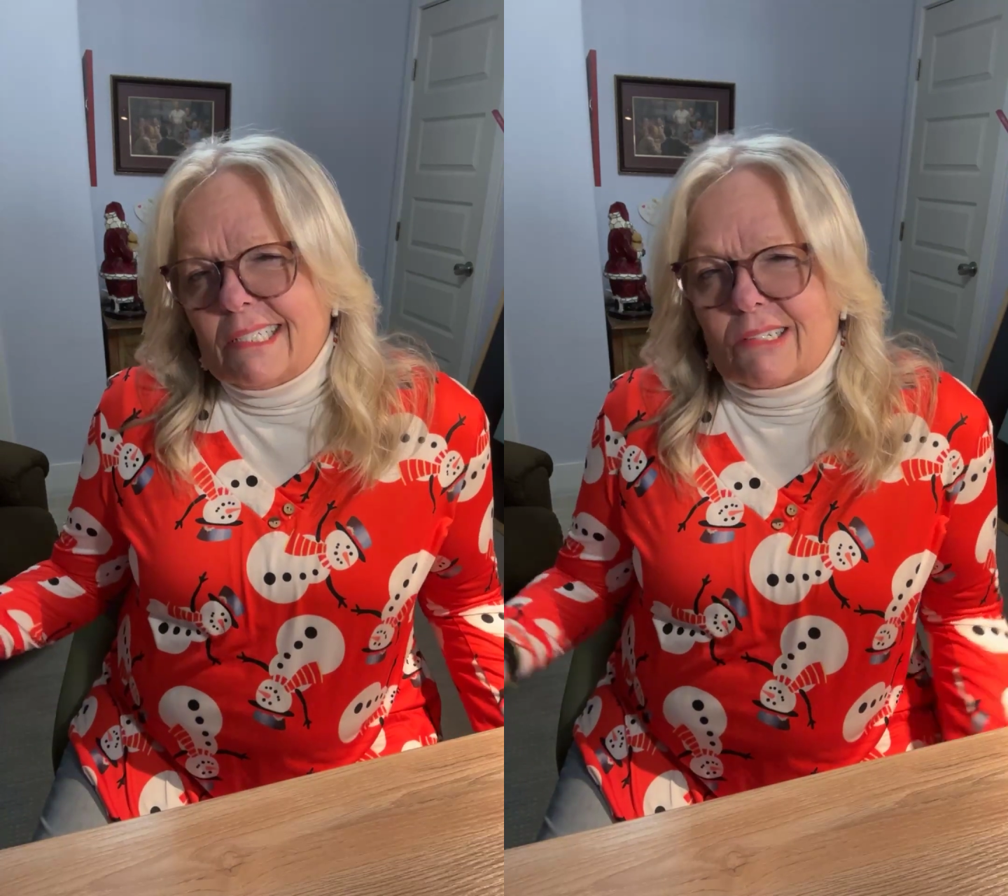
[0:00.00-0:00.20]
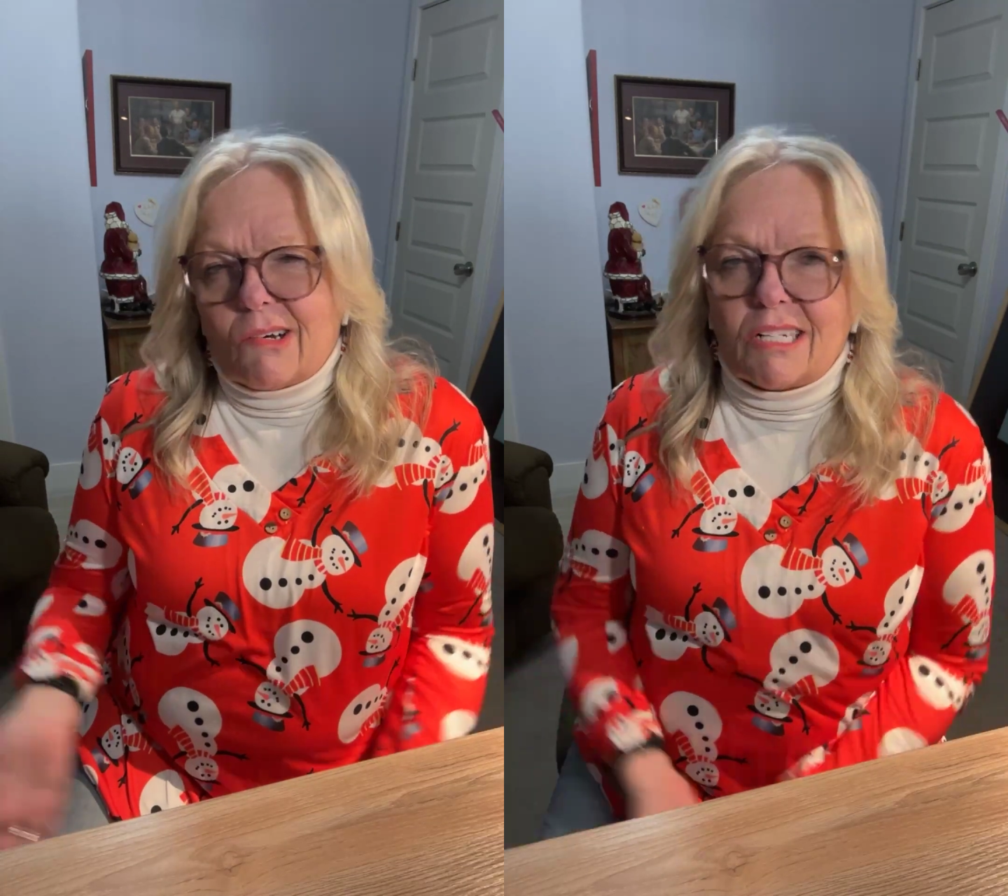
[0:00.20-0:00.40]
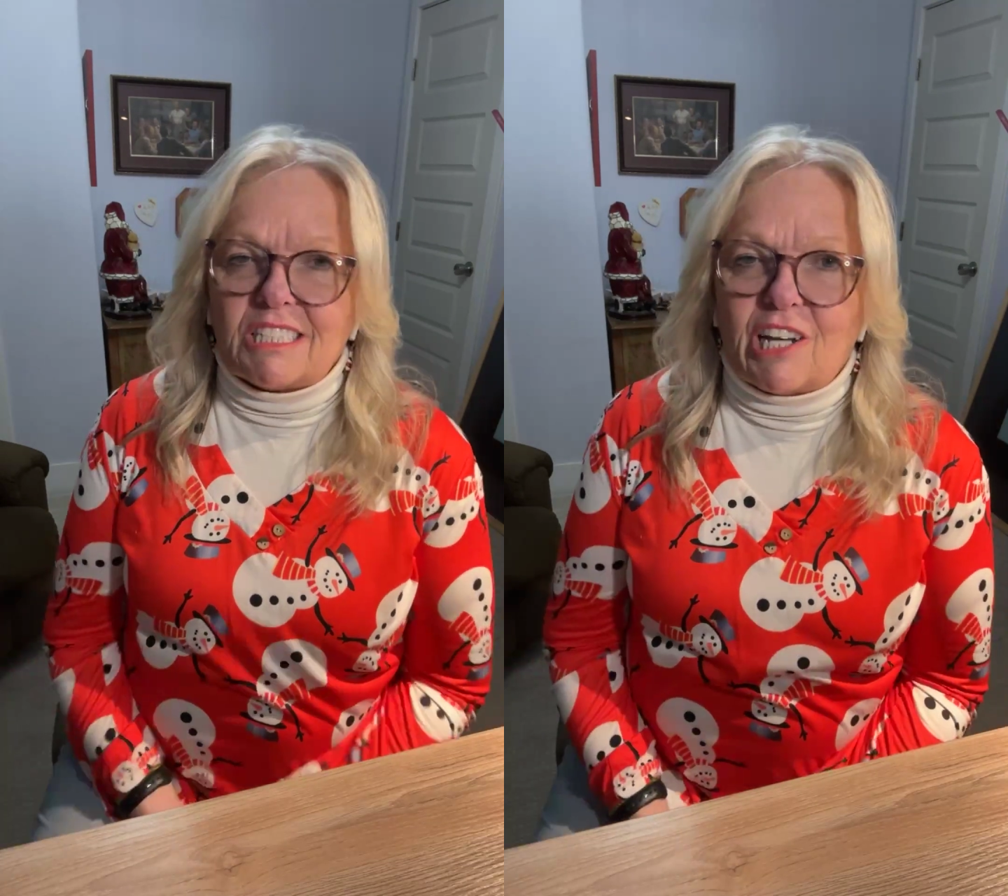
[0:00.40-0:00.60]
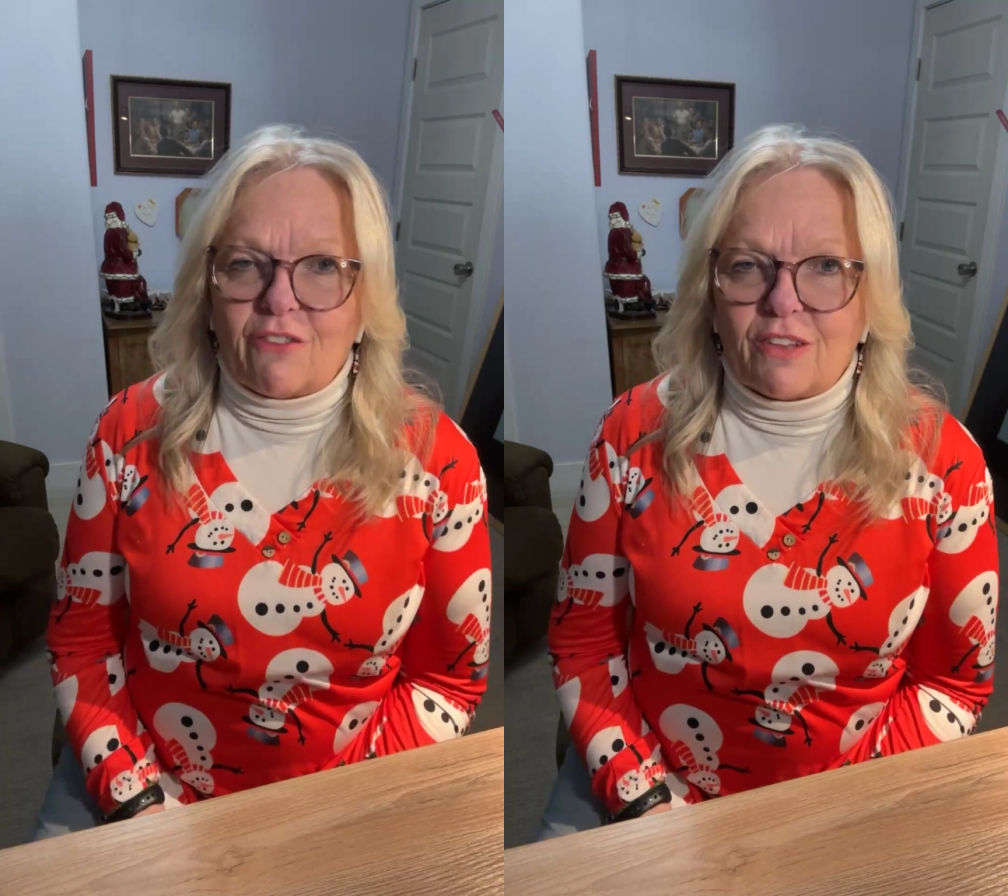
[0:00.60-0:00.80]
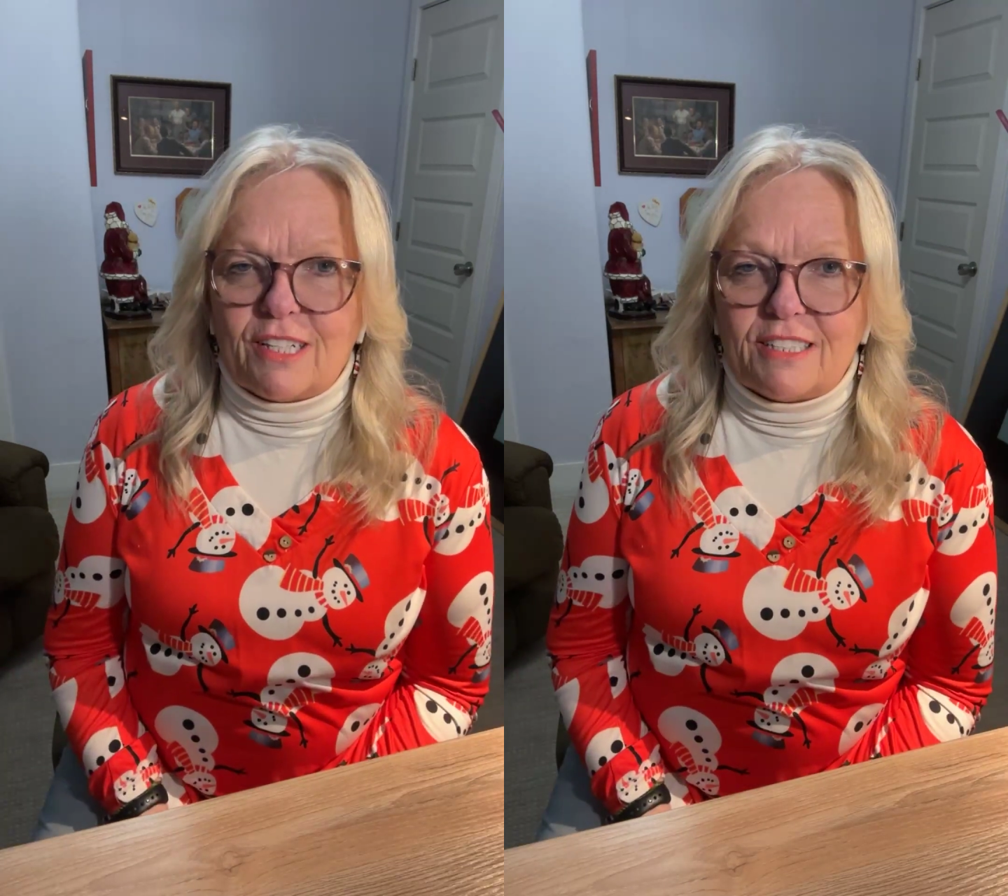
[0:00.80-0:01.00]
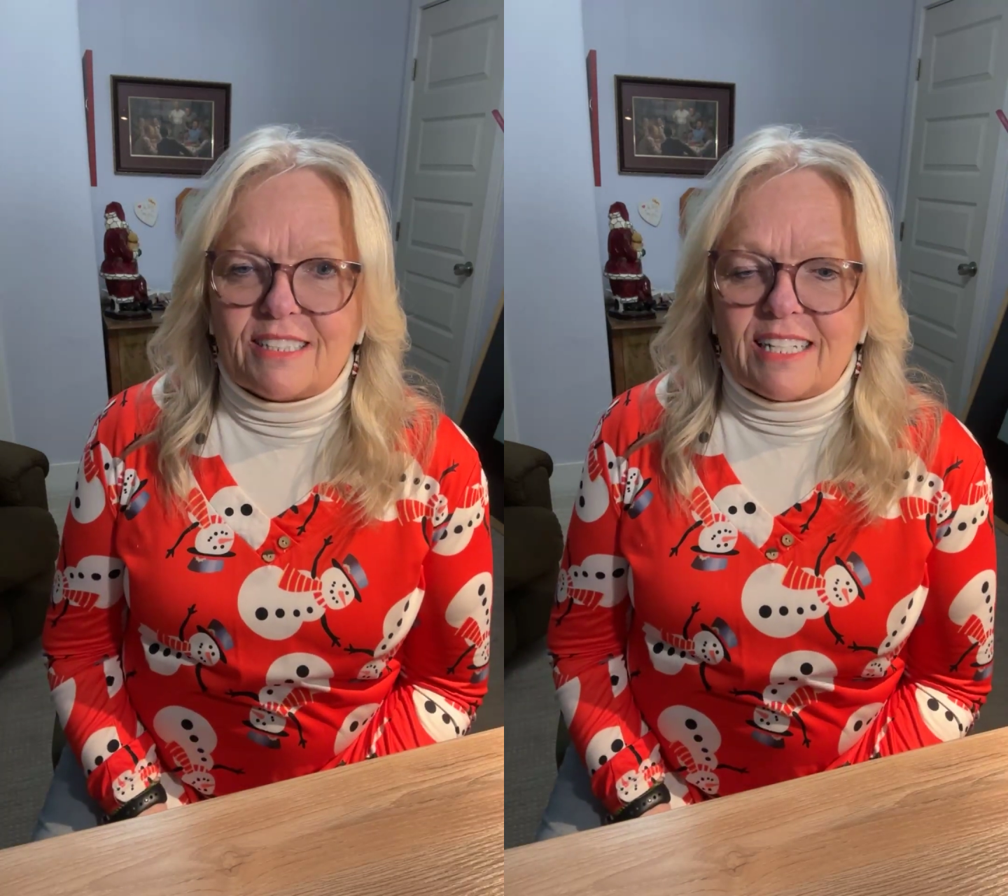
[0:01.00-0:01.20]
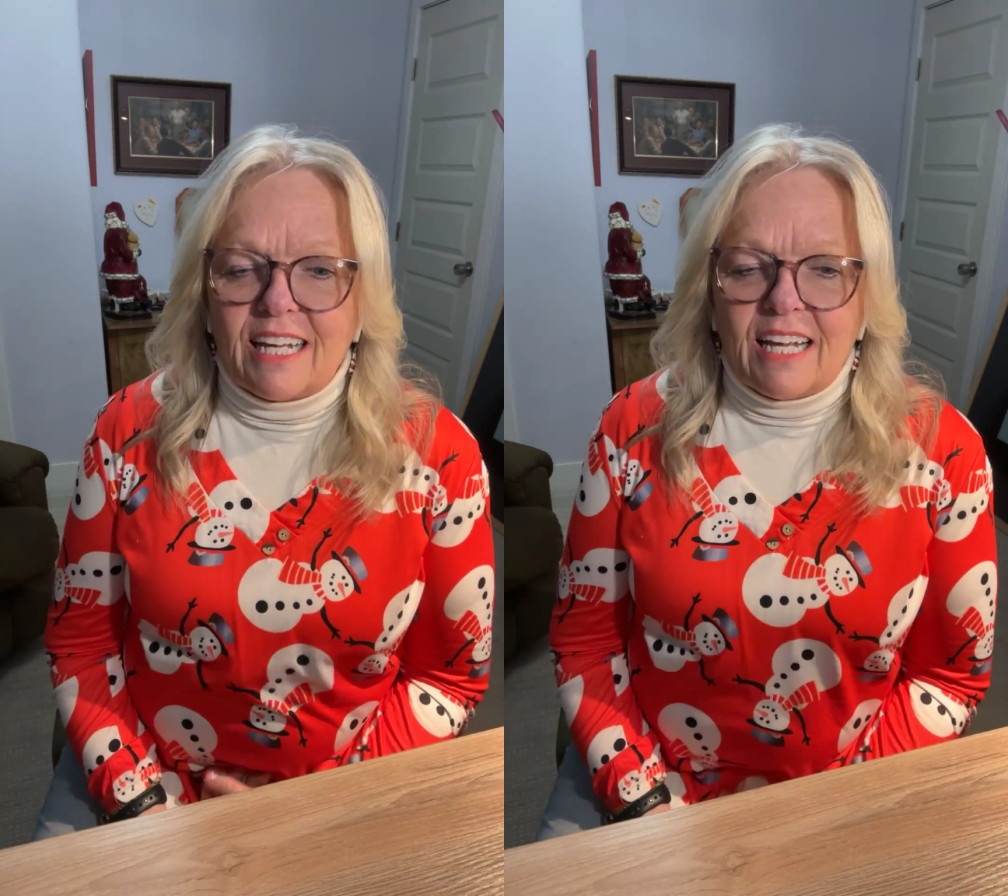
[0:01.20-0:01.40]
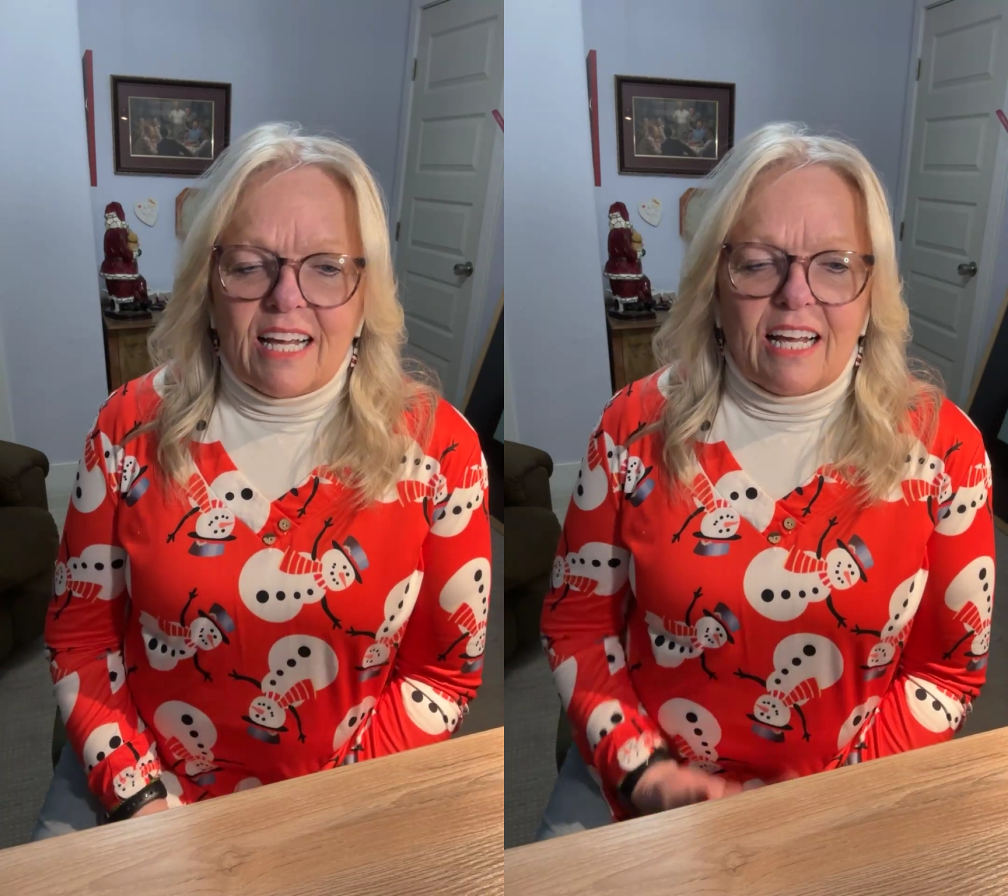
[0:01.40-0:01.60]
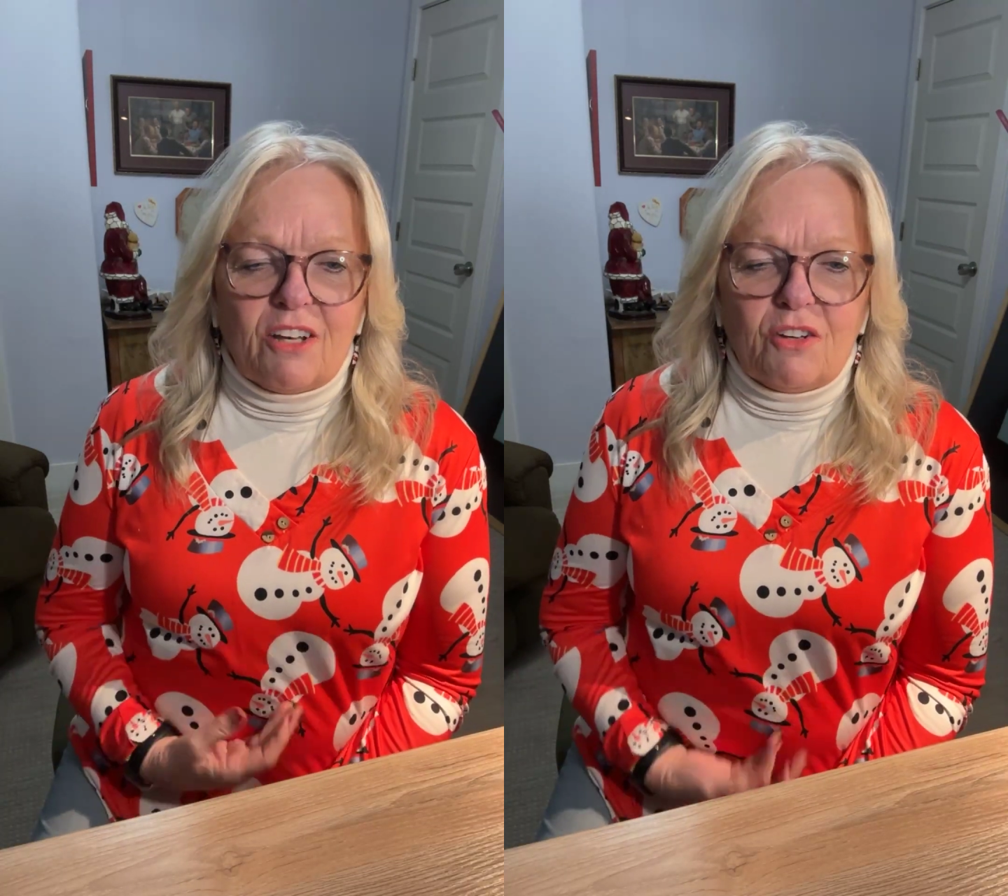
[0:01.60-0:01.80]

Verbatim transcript: eh, cross it off the list.